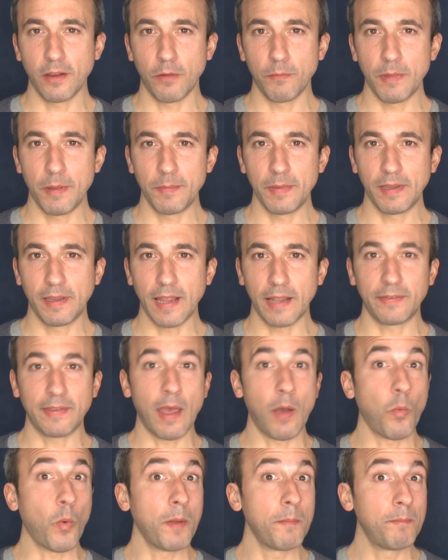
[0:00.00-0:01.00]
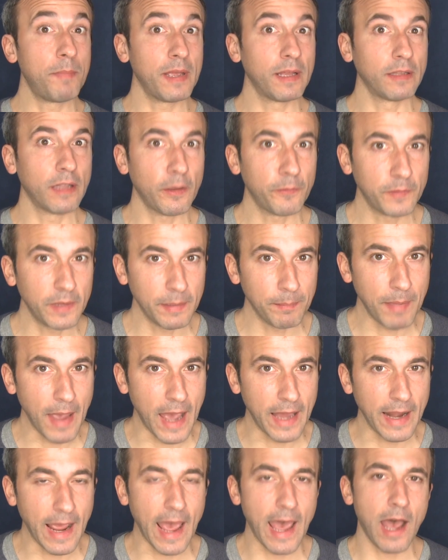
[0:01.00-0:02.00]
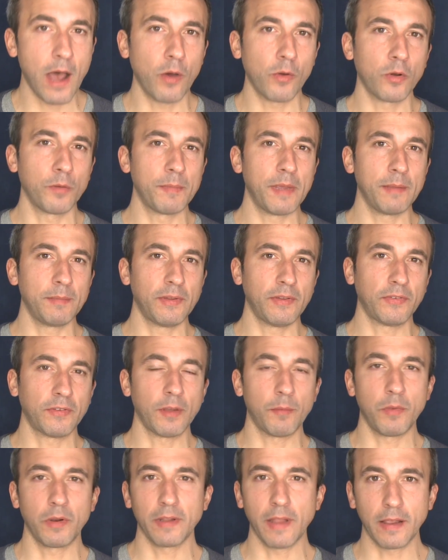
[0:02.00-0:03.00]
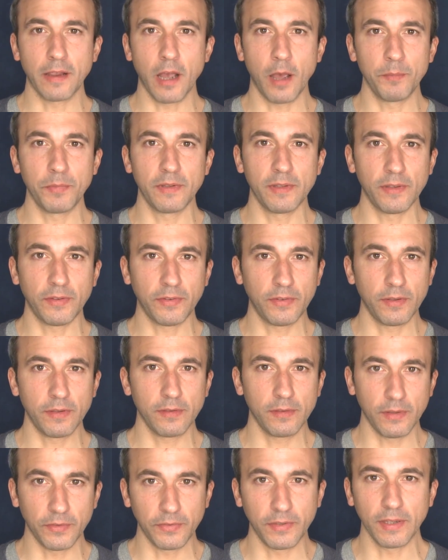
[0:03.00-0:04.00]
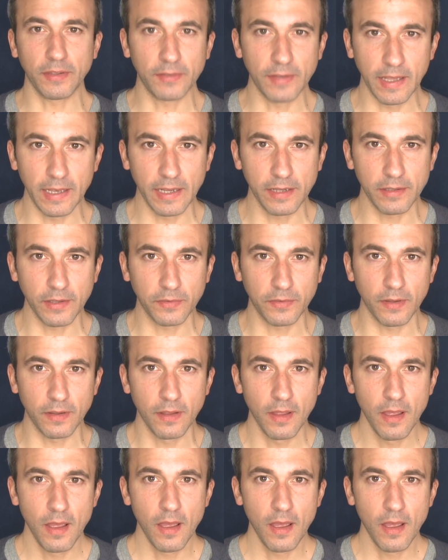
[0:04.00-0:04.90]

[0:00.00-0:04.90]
maybe gets that one big lefty bat out, or maybe just someone that comes in the sixth inning just to